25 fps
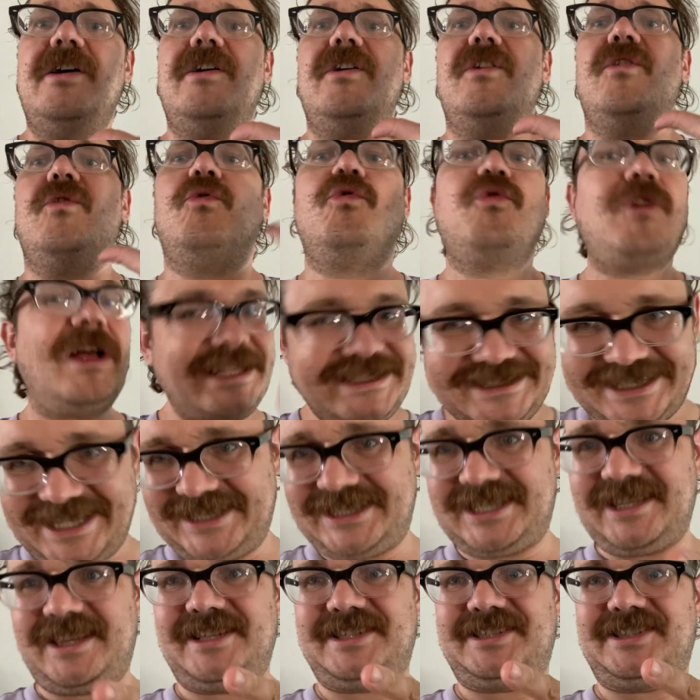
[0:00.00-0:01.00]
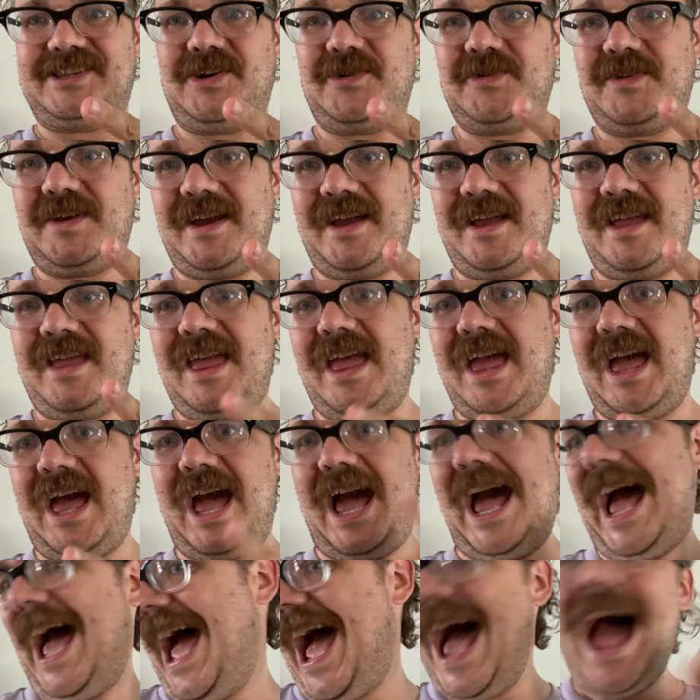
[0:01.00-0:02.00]
Let's get to the soda.
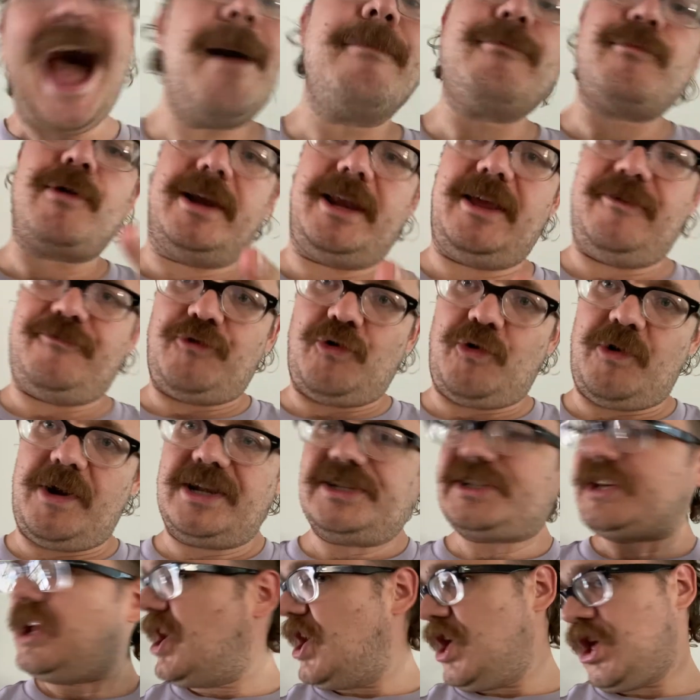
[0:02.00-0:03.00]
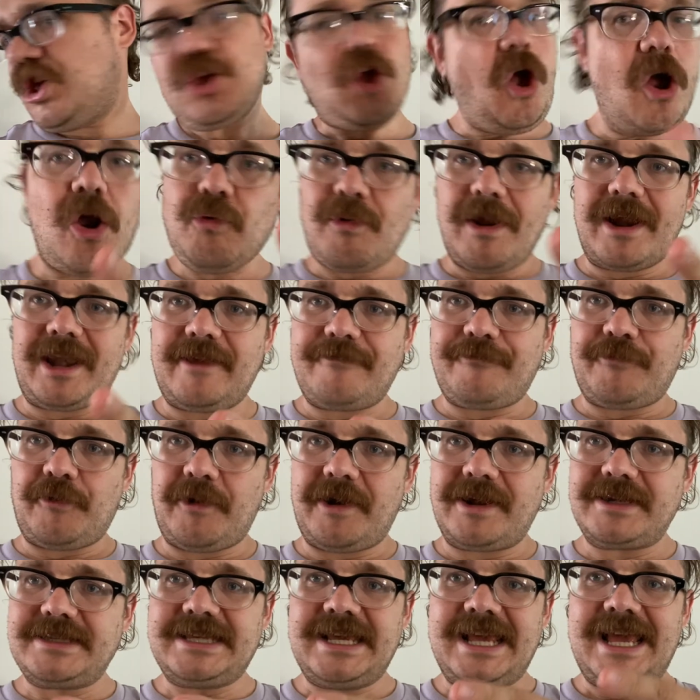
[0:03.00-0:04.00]
I'm ready for it. You're ready
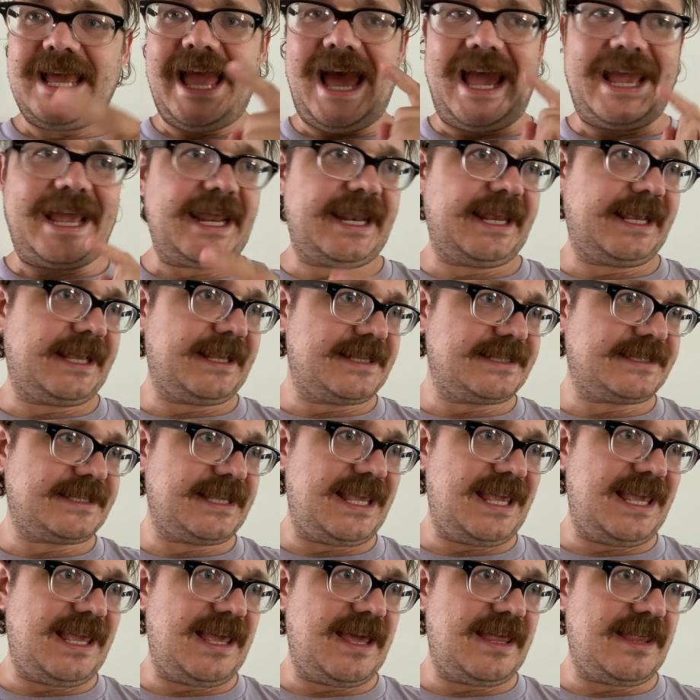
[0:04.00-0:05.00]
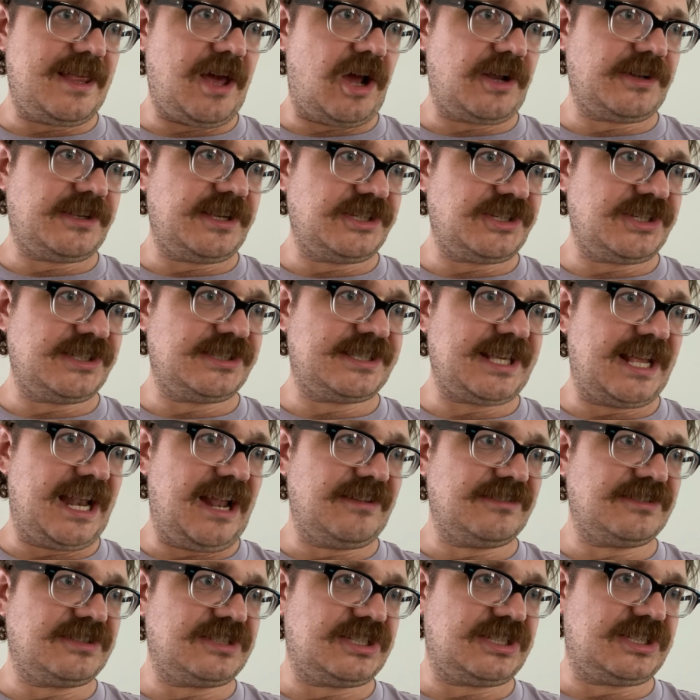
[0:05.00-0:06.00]
for it. I got to get this audition set
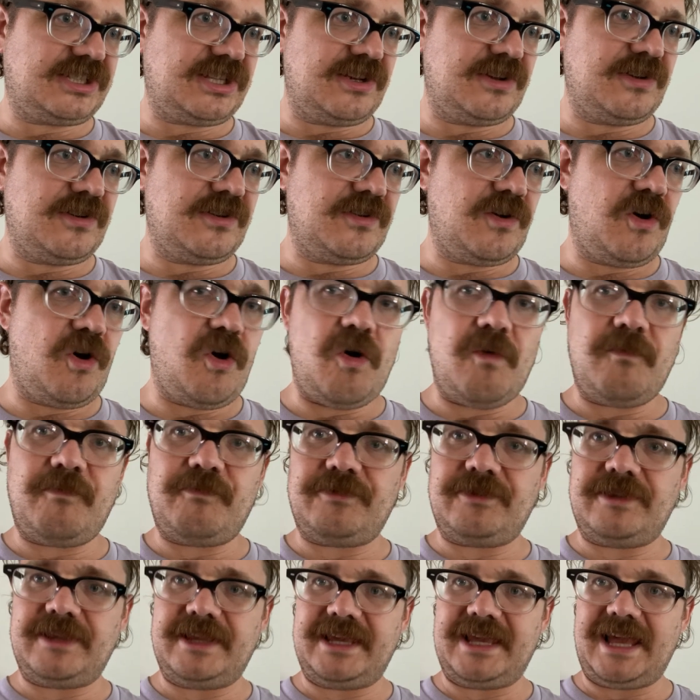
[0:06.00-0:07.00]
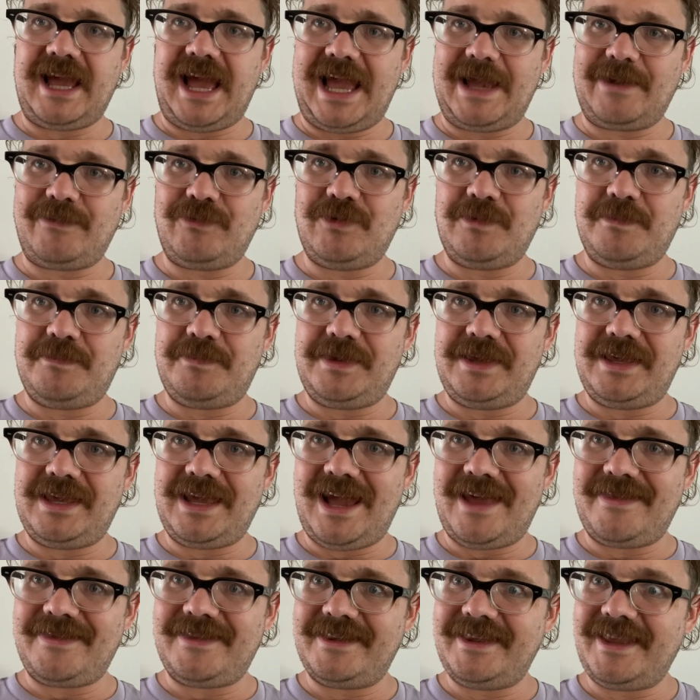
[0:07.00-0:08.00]
out soon. Hopefully, I will be
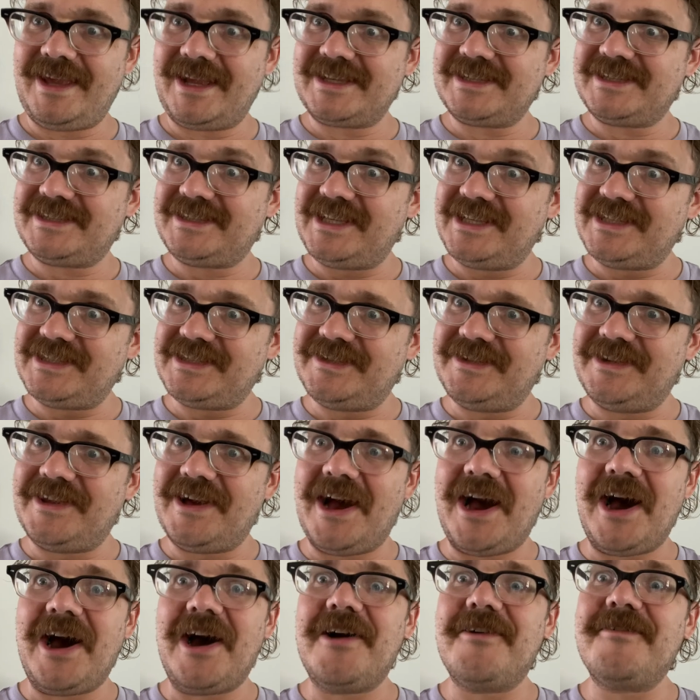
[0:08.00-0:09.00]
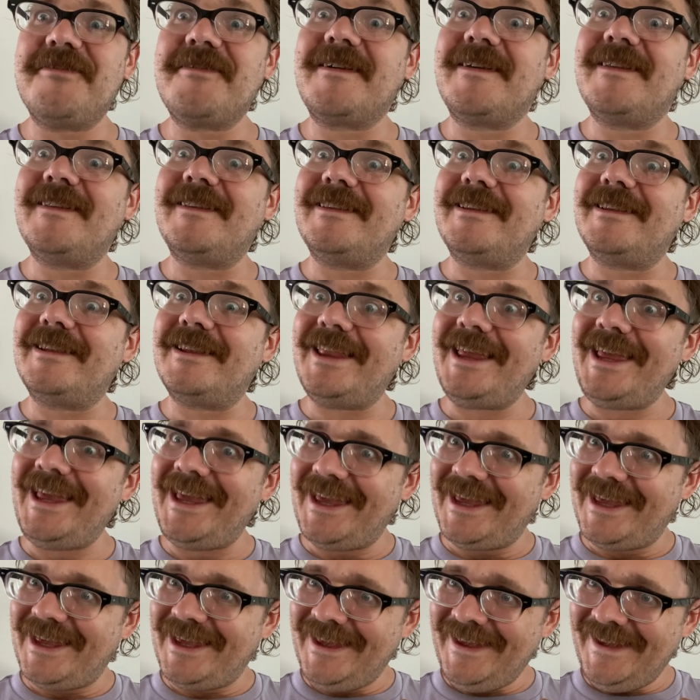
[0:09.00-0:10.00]
on the next season of
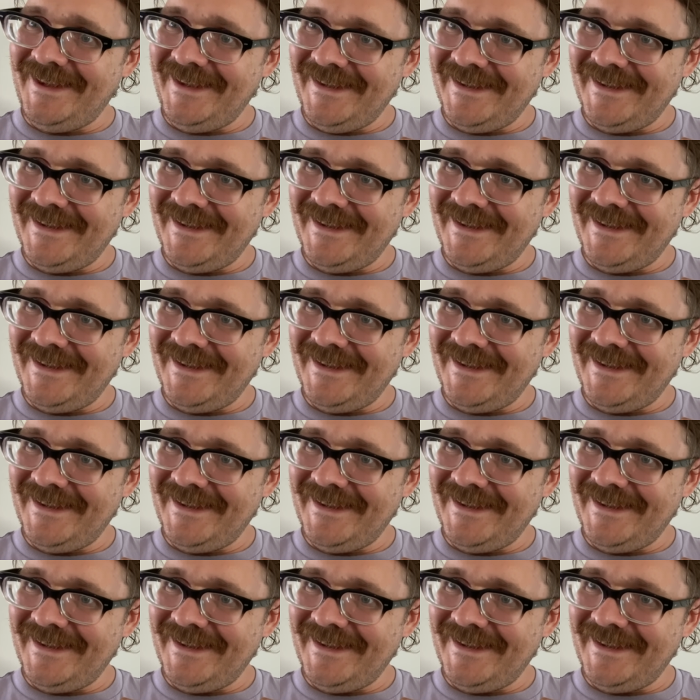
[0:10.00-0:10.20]
Glee.